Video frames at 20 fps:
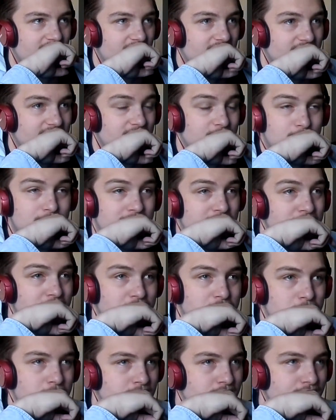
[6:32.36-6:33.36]
That might
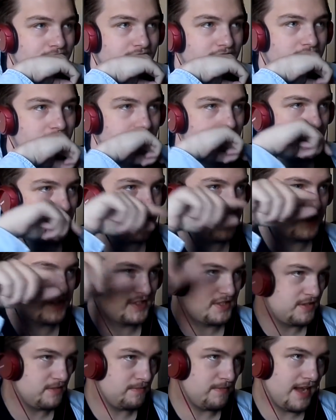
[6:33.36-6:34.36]
not have been the thing that
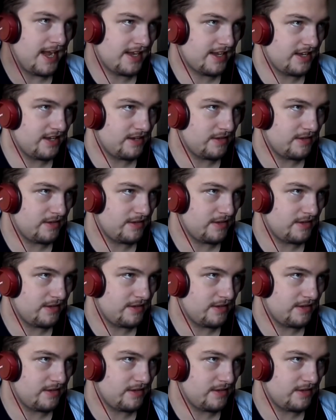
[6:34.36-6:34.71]
caused Mac and